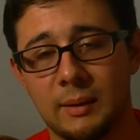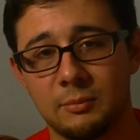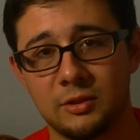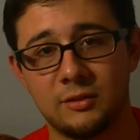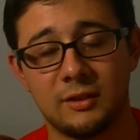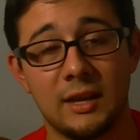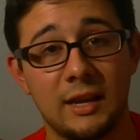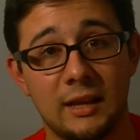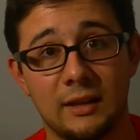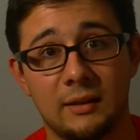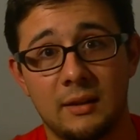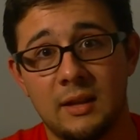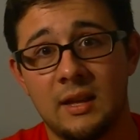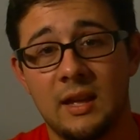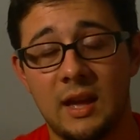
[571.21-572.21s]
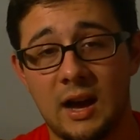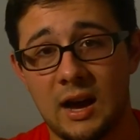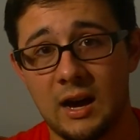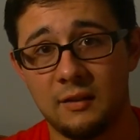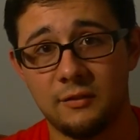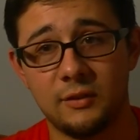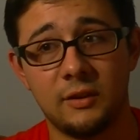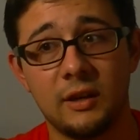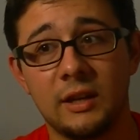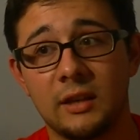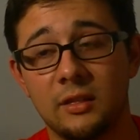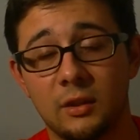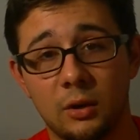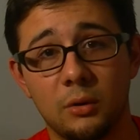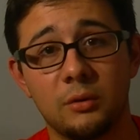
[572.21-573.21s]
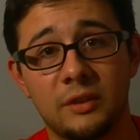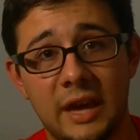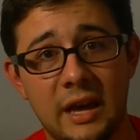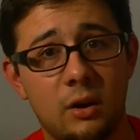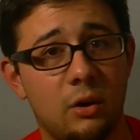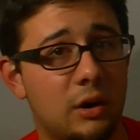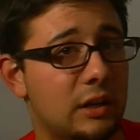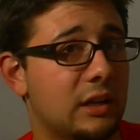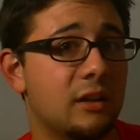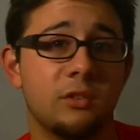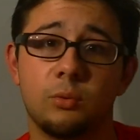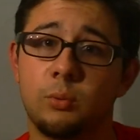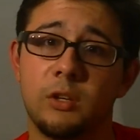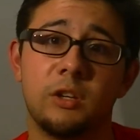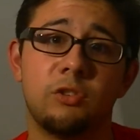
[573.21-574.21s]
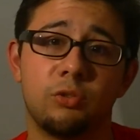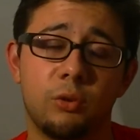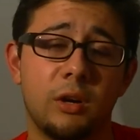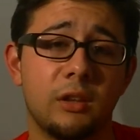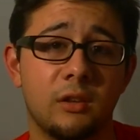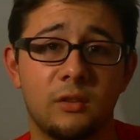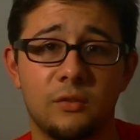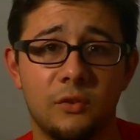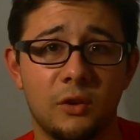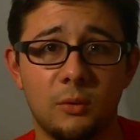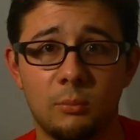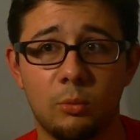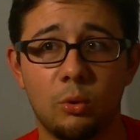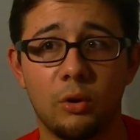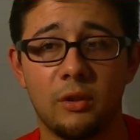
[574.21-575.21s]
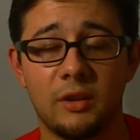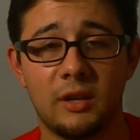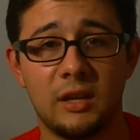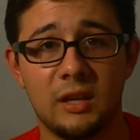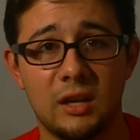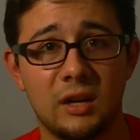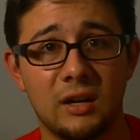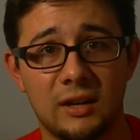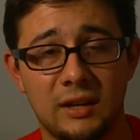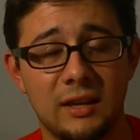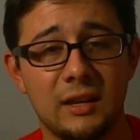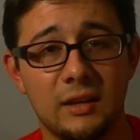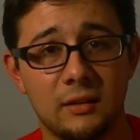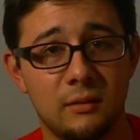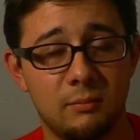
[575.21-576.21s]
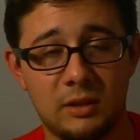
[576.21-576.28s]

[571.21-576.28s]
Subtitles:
I'm just saying, I feel like though that audience would enjoy this film more than a young kid.